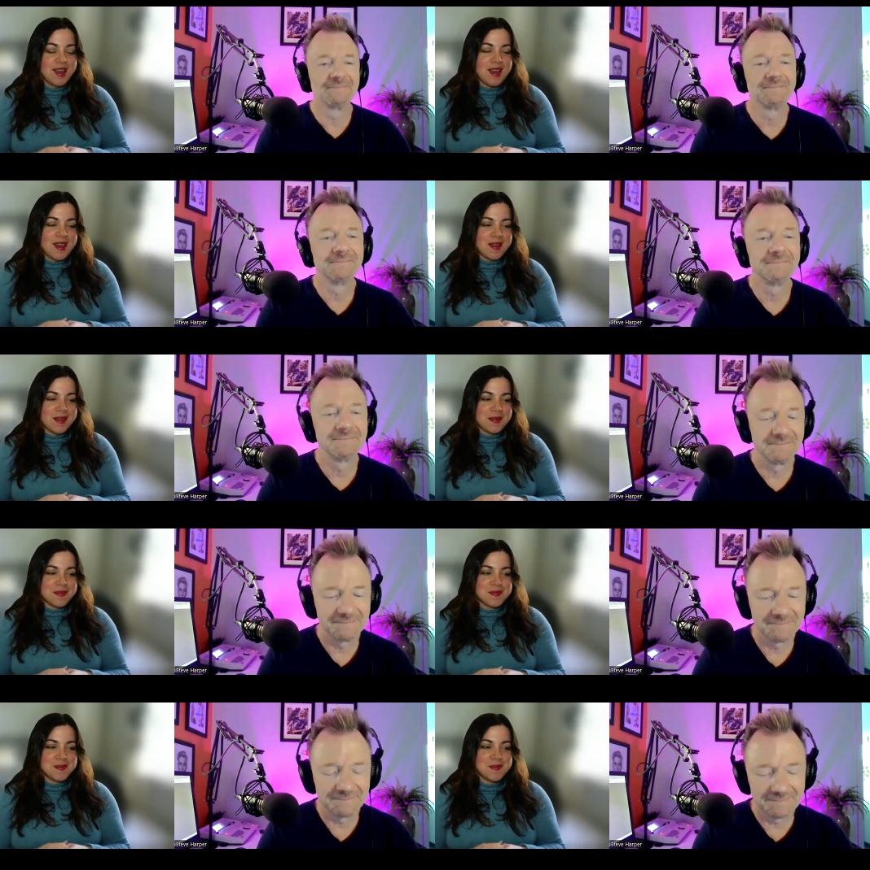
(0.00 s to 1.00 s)

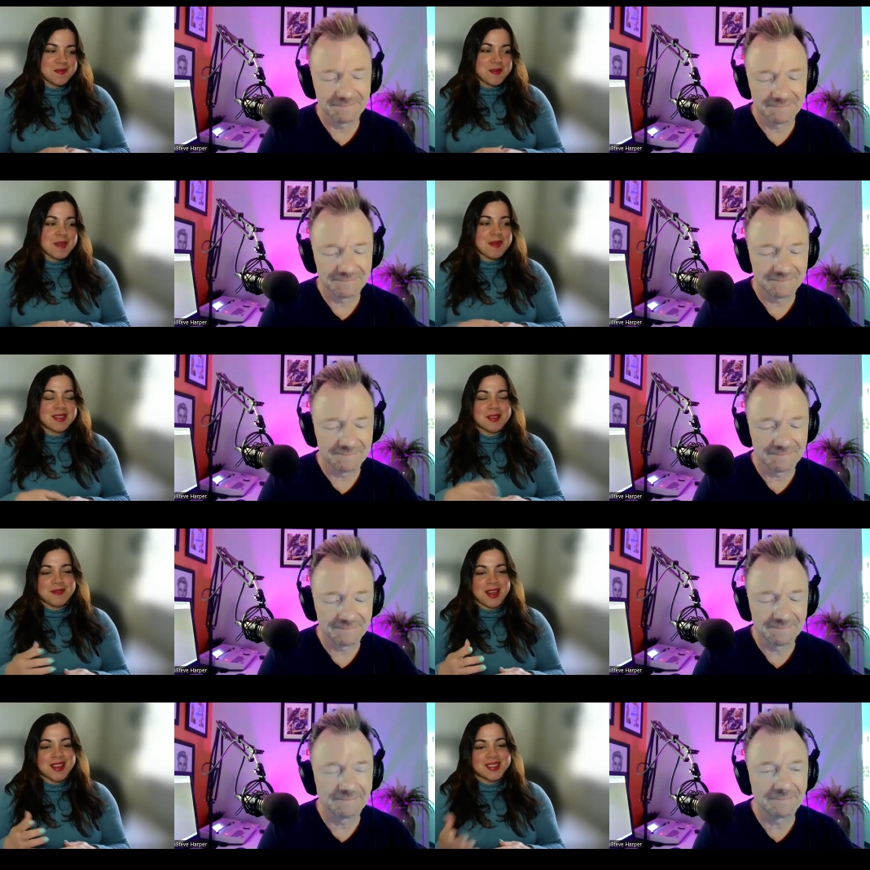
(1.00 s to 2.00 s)
Speaker 1: Um, my best
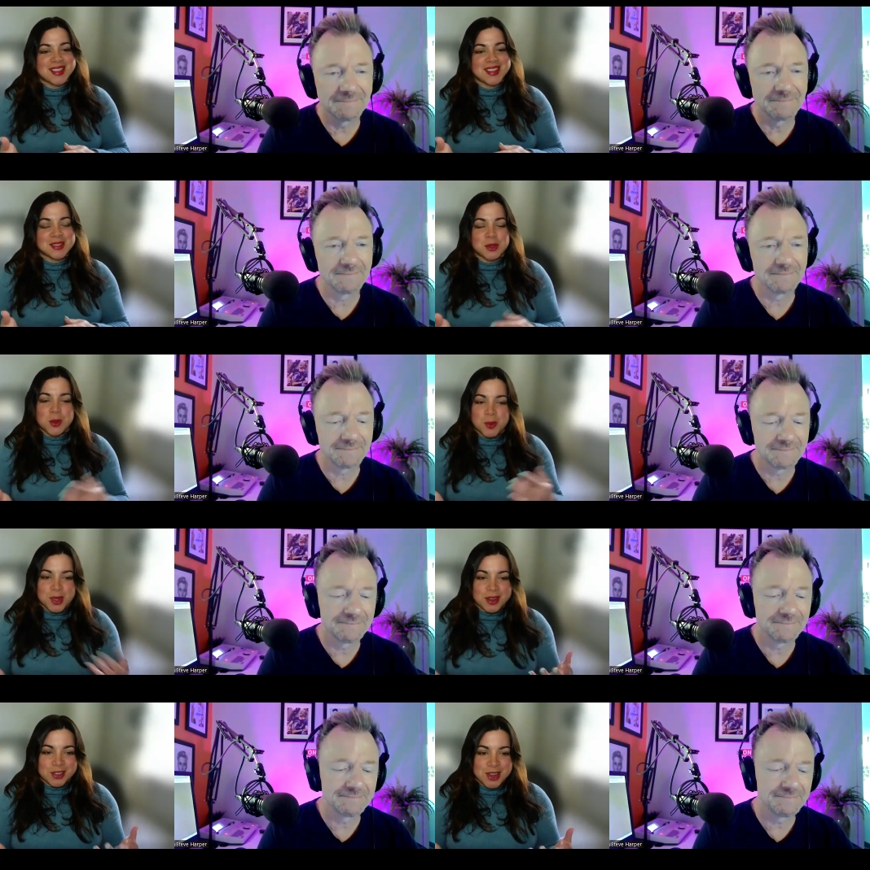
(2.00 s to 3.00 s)
advice is when
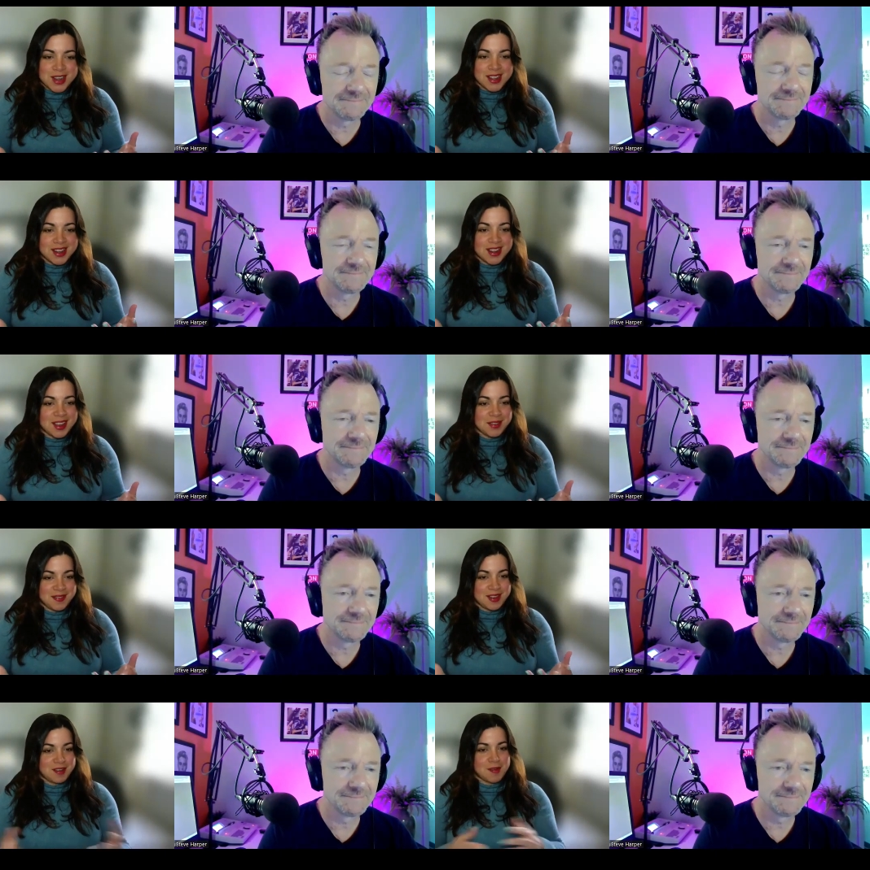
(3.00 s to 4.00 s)
you're trying to eat an
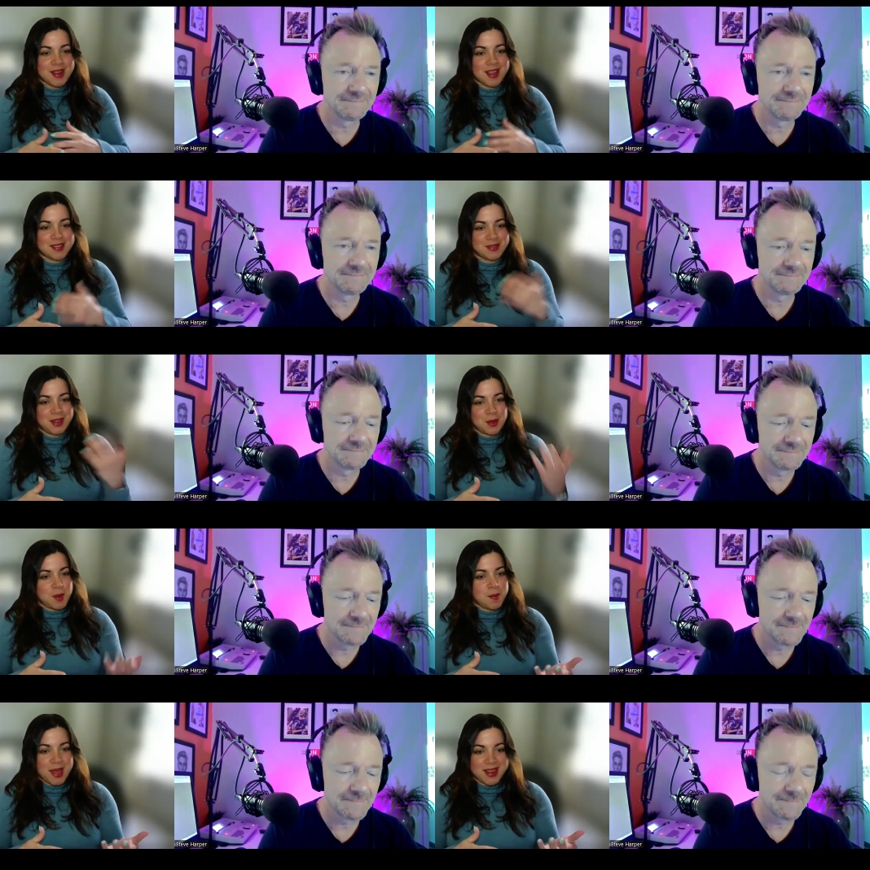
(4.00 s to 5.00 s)
elephant, everybody has to eat it
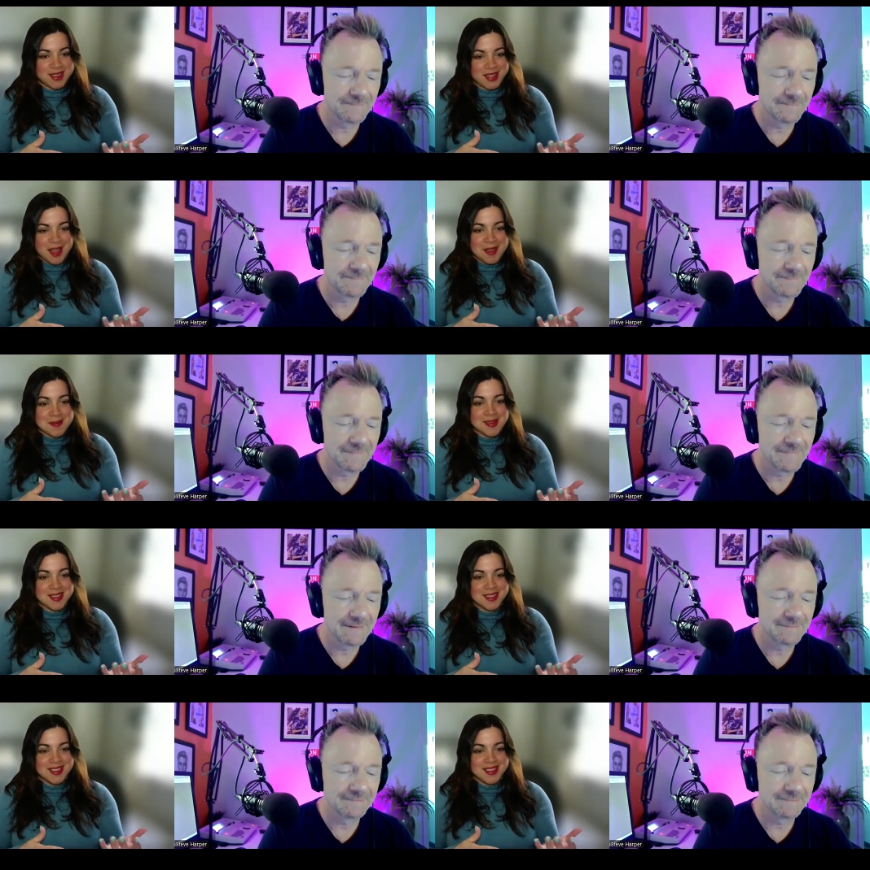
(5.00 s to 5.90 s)
one bite at a time.